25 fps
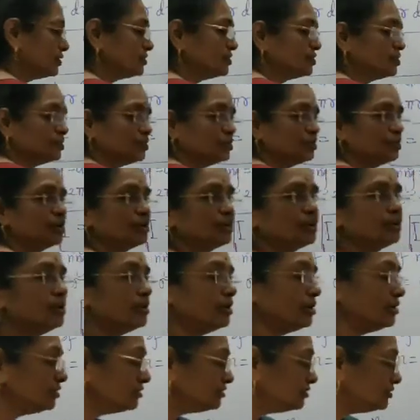consider
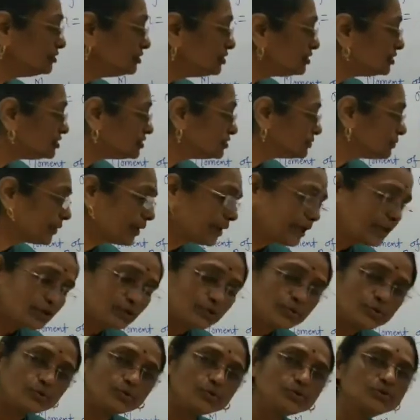these
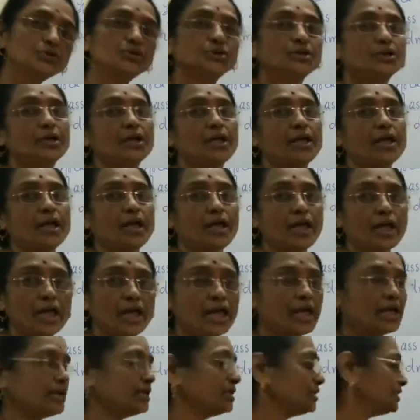values
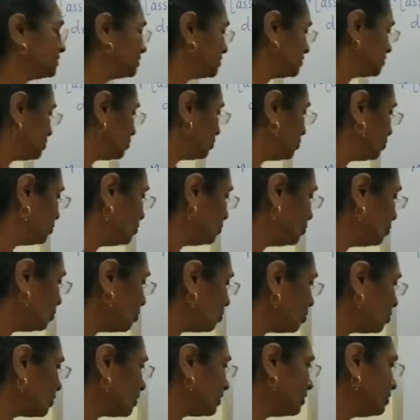as
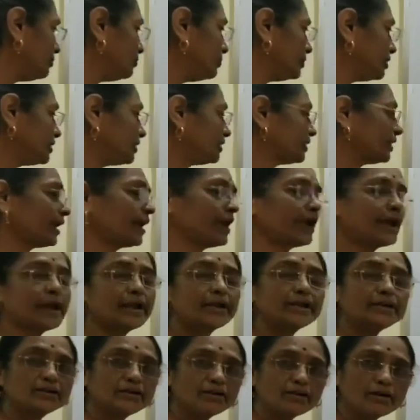lower limit
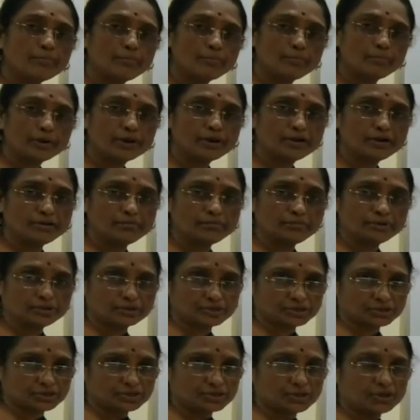and upper
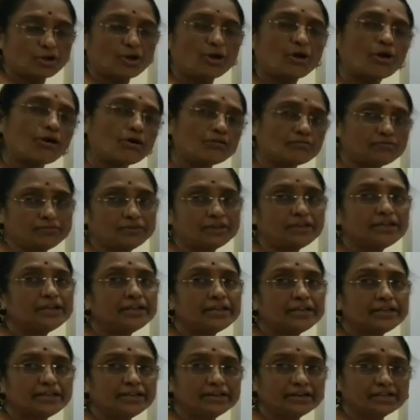limit of the
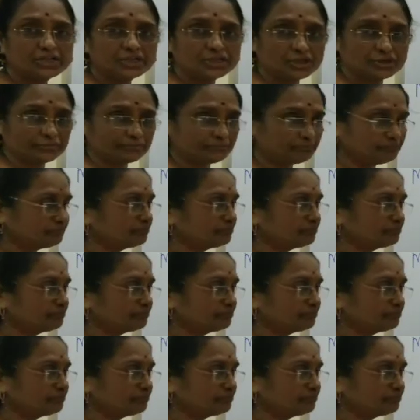integration,